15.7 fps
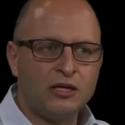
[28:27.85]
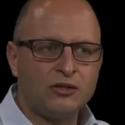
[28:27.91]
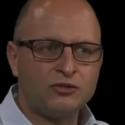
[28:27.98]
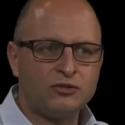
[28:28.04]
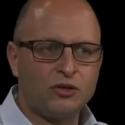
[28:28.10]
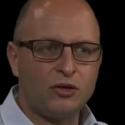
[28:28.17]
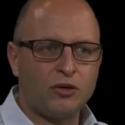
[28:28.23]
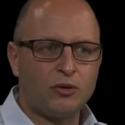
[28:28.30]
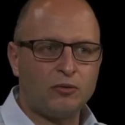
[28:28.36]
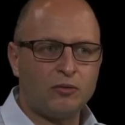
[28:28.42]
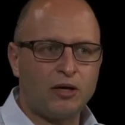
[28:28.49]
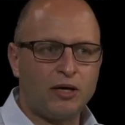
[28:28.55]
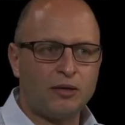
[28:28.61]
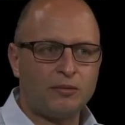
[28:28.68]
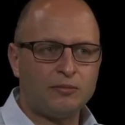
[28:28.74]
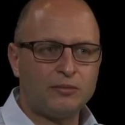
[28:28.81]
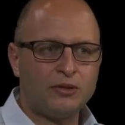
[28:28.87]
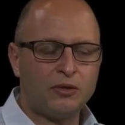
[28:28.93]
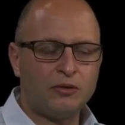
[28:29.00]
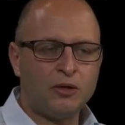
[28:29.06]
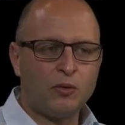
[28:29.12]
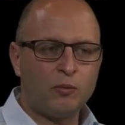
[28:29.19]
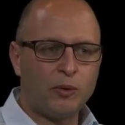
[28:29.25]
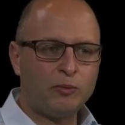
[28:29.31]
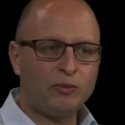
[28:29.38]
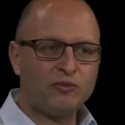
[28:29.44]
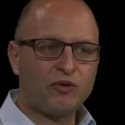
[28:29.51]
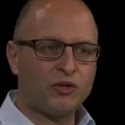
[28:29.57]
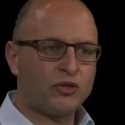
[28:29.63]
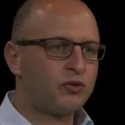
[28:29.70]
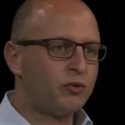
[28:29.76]
So um, you know when we've
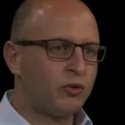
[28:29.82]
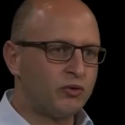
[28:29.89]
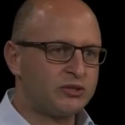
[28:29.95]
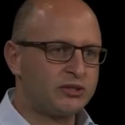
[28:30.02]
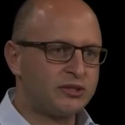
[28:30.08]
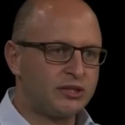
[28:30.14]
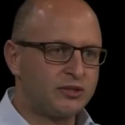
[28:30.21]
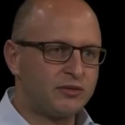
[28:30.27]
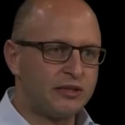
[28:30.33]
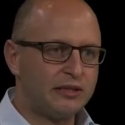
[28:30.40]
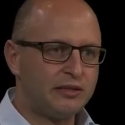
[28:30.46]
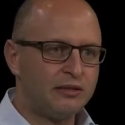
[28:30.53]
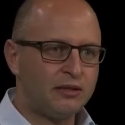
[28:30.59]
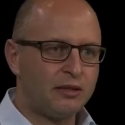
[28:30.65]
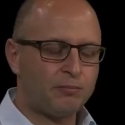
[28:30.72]
gone through austerity,